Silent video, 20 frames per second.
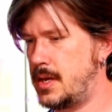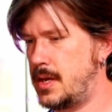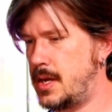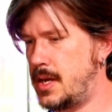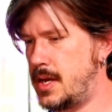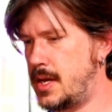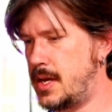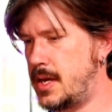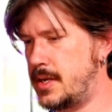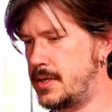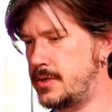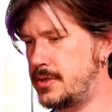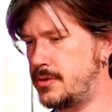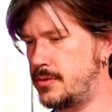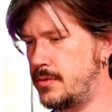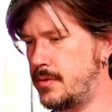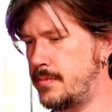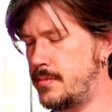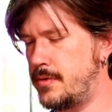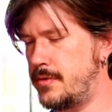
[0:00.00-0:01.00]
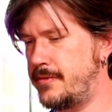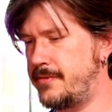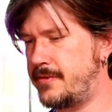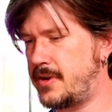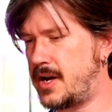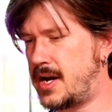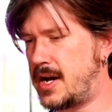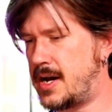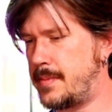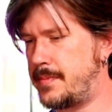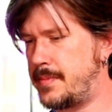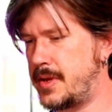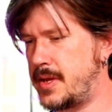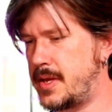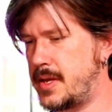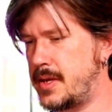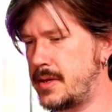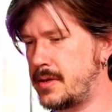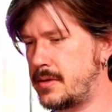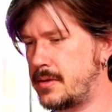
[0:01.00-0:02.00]
and do a move
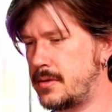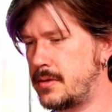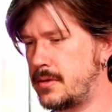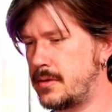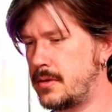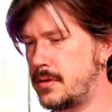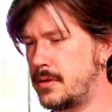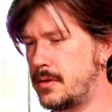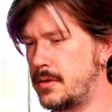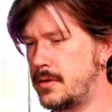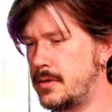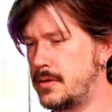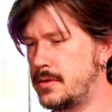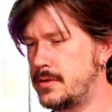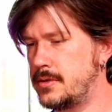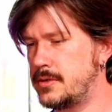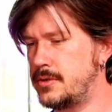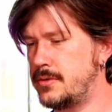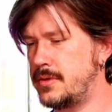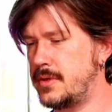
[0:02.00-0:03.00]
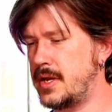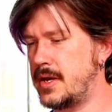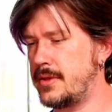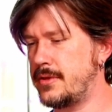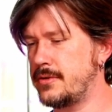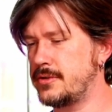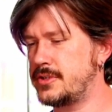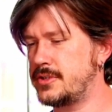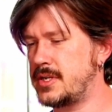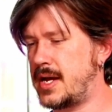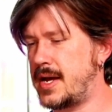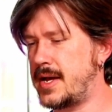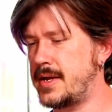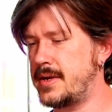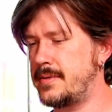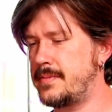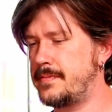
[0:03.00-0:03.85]
copy to the other side.